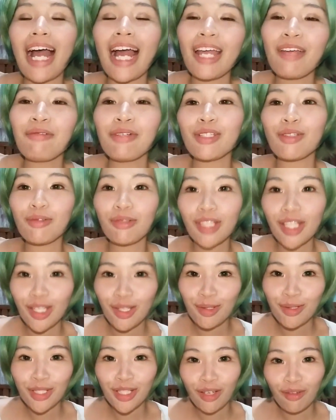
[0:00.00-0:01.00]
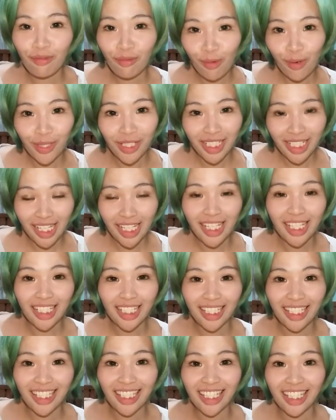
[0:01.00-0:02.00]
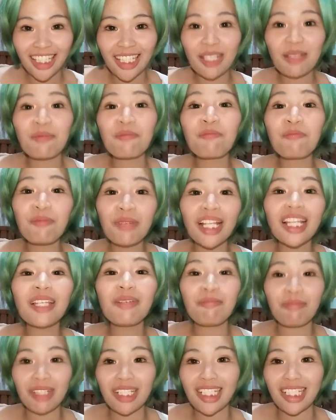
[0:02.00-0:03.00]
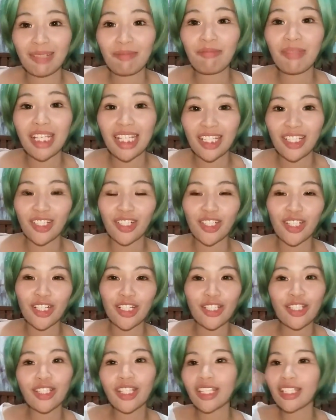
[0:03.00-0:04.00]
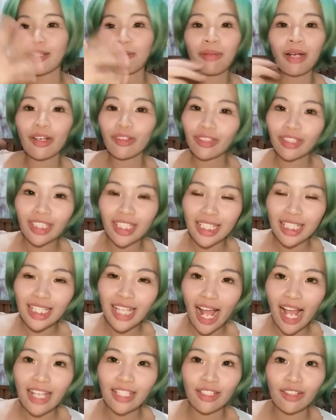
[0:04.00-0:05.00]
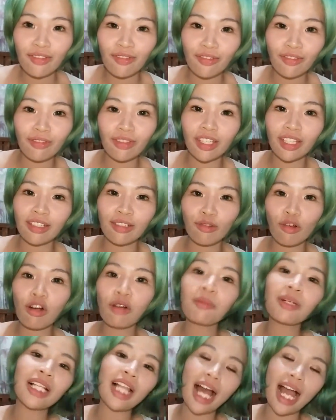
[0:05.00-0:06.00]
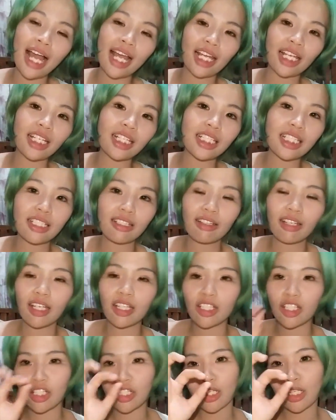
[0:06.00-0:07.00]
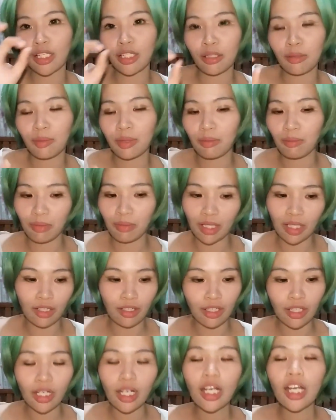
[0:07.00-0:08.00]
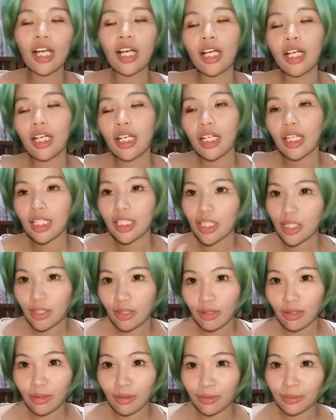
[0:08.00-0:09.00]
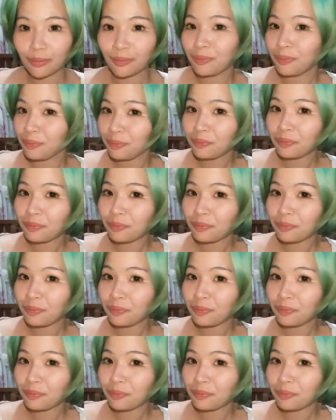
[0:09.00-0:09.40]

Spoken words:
I was only using 14 millimeter, so that's about the size of the normal eyes, okay, just a little bit bigger. And so